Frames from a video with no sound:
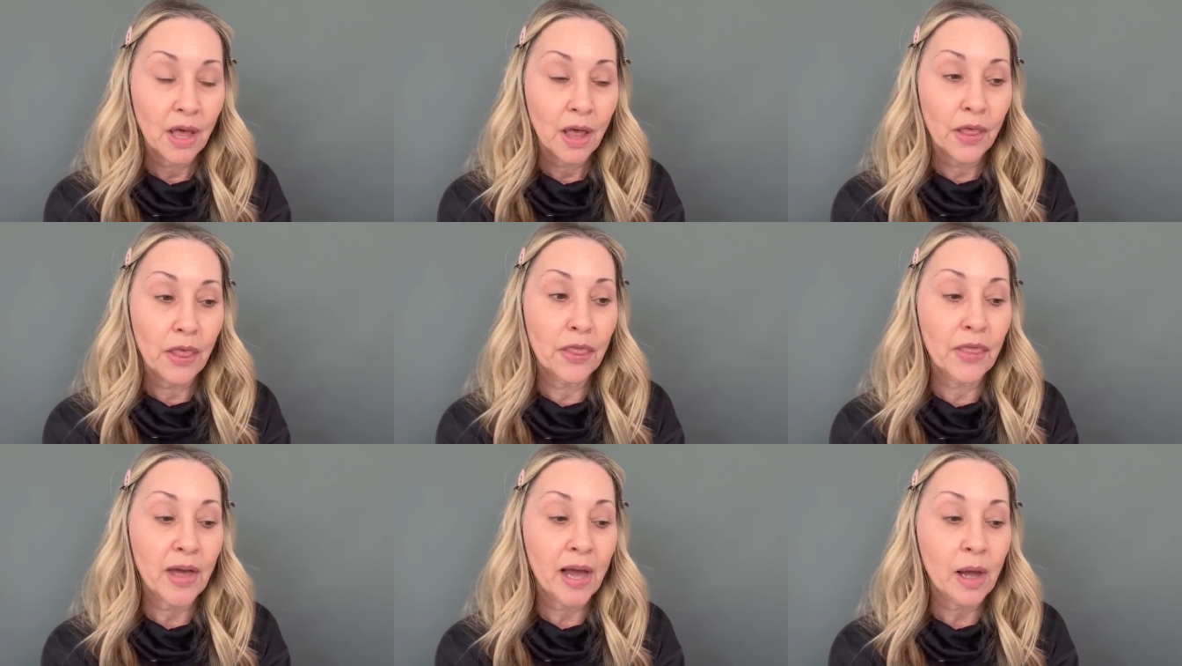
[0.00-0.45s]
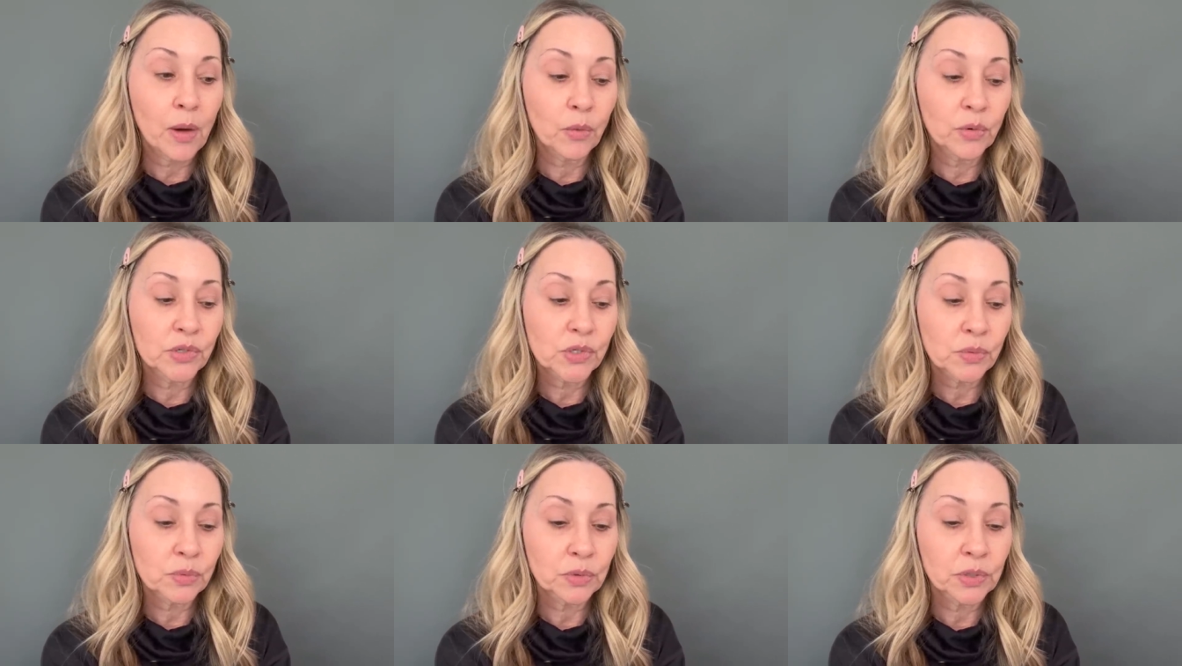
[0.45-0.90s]
that
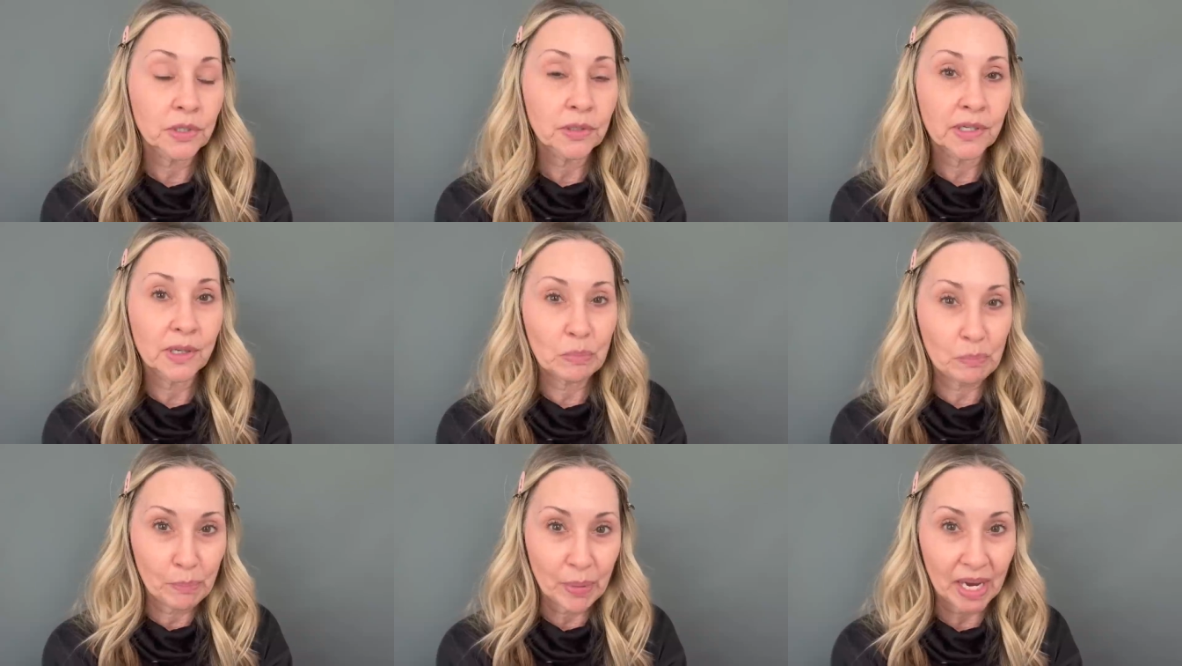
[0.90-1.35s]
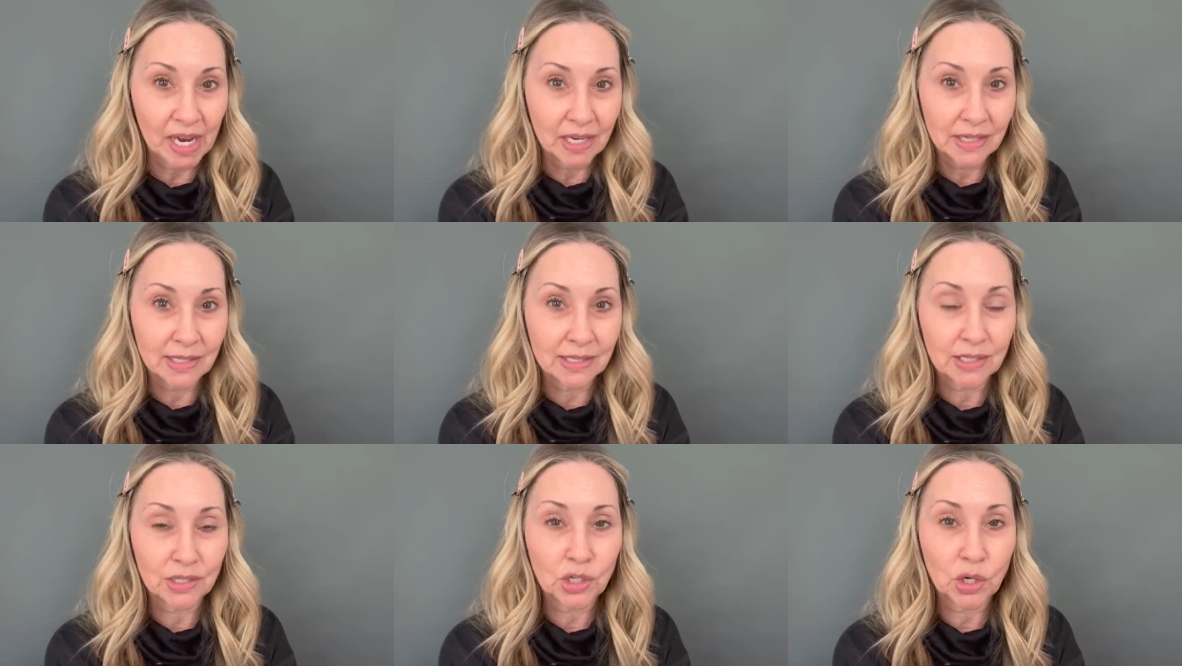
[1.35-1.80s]
was really
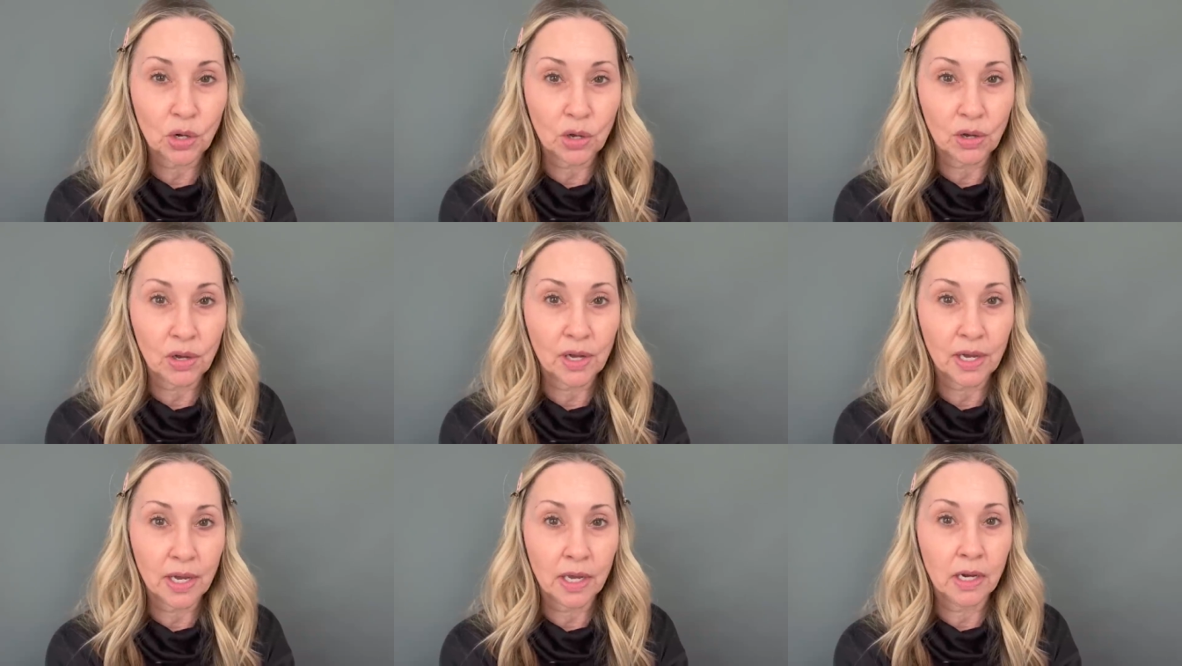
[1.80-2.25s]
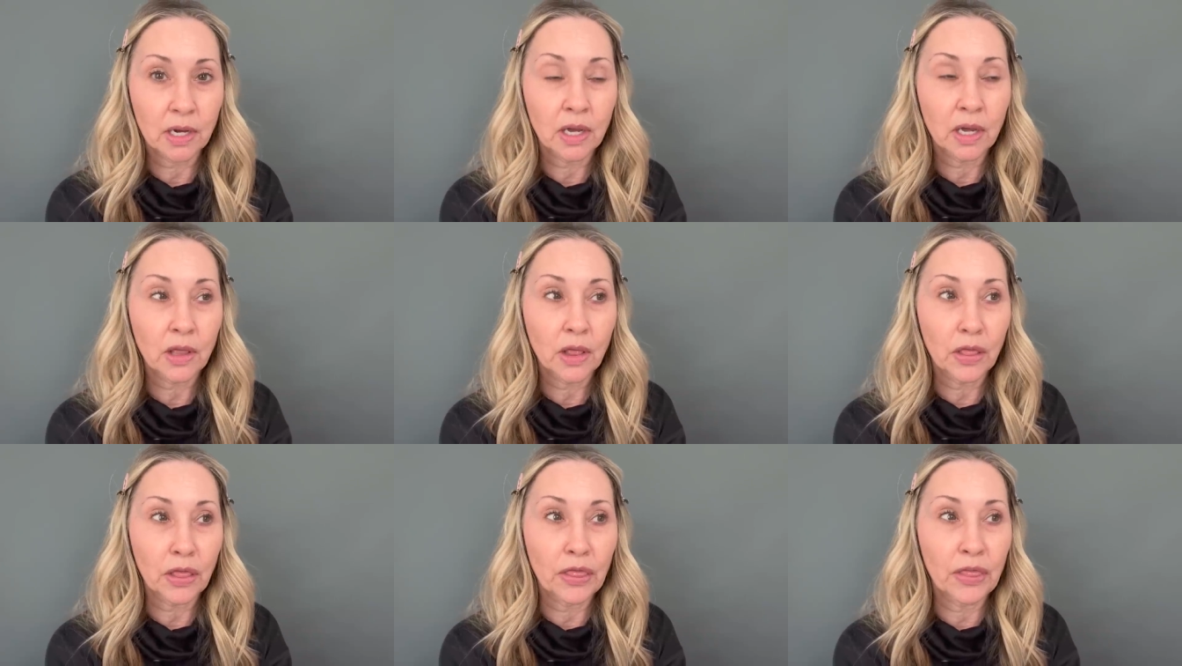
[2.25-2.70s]
based on
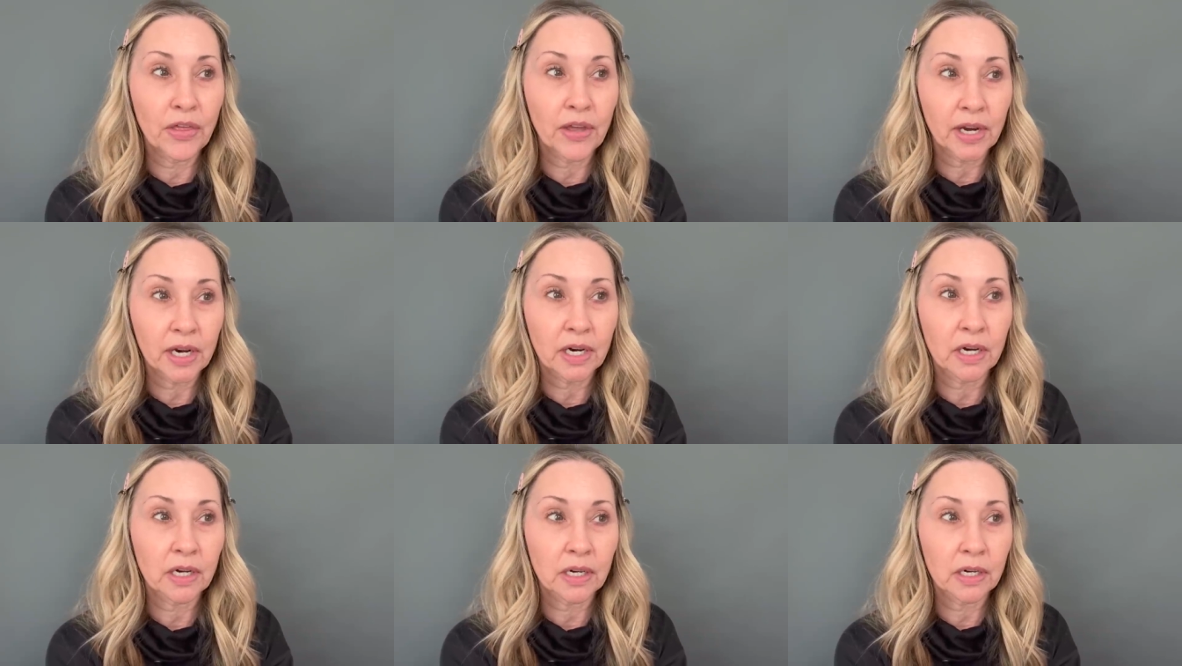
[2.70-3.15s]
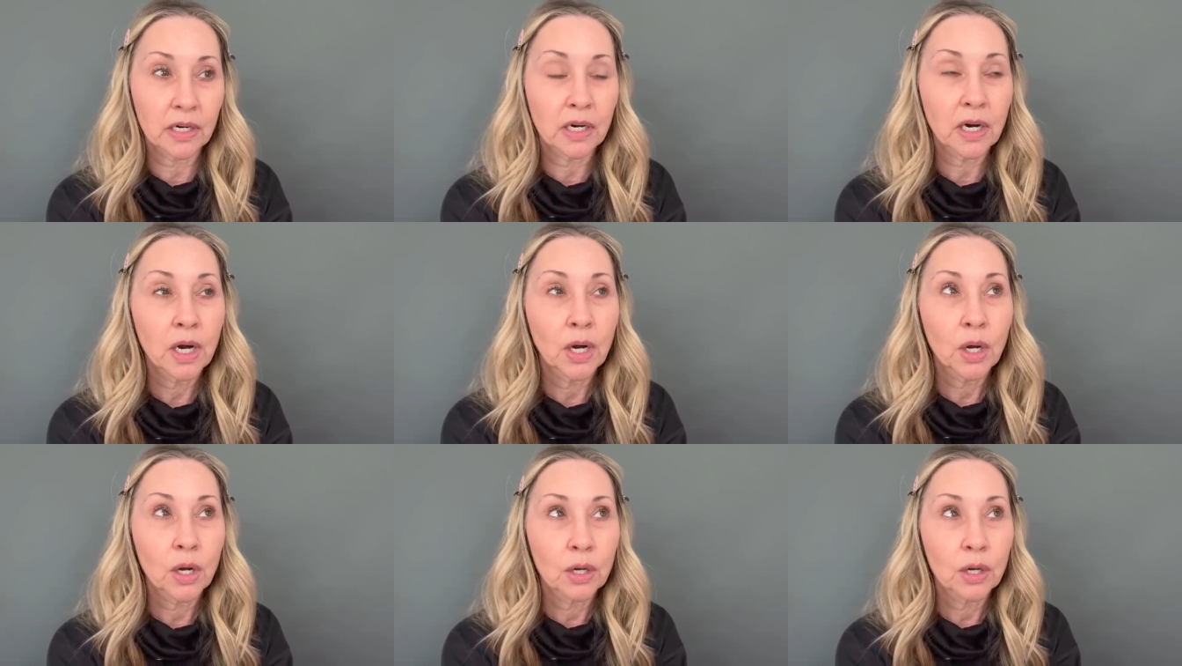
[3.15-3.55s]
their